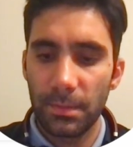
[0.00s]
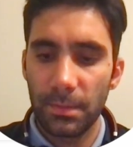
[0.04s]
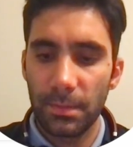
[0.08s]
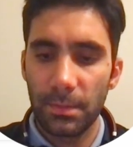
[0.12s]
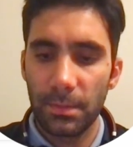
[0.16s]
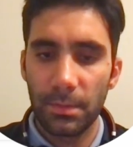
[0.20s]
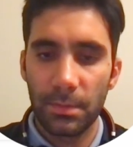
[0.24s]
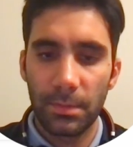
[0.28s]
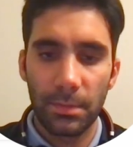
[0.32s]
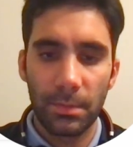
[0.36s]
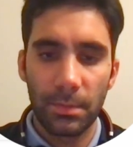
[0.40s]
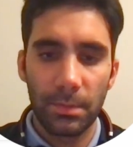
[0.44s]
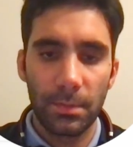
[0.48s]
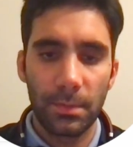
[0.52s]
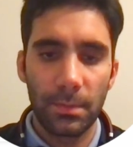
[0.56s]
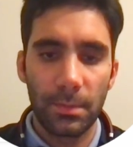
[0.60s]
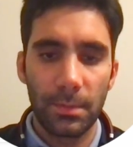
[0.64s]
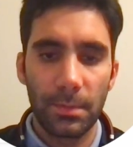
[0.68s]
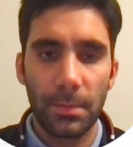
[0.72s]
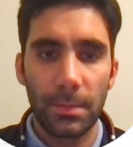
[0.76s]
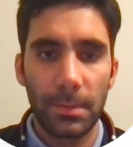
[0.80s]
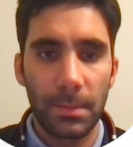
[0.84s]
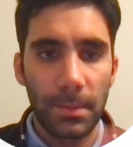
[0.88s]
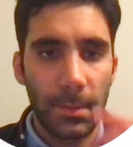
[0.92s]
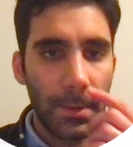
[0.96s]

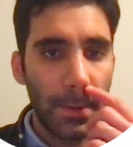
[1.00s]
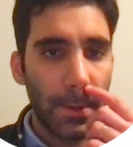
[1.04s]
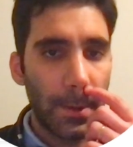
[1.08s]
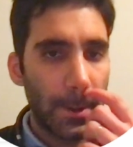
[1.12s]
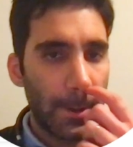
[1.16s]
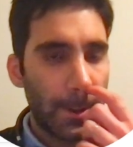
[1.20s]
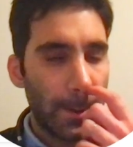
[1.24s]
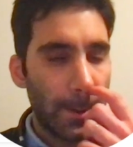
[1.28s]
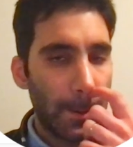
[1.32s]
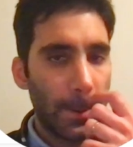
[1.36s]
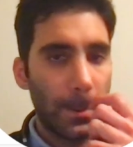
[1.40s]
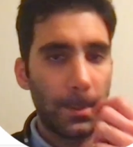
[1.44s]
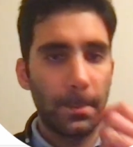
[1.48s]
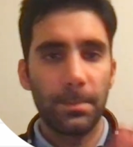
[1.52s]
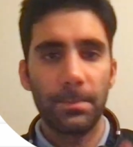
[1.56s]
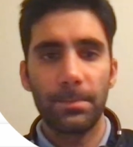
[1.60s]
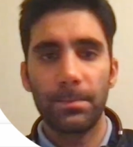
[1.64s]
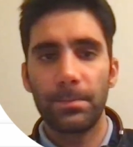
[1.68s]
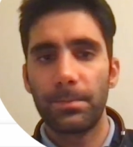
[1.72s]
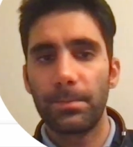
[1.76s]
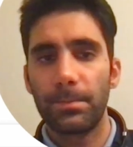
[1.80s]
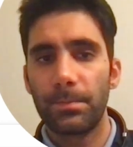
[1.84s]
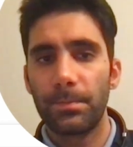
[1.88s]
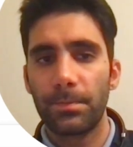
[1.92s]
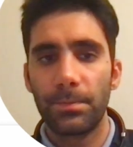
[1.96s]

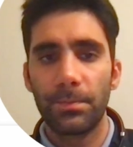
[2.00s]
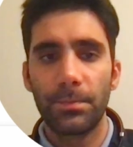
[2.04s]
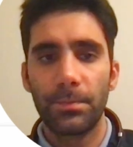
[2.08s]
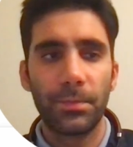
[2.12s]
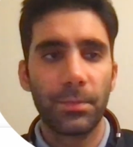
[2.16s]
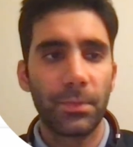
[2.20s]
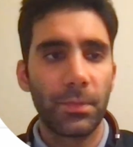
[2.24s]
[no speech]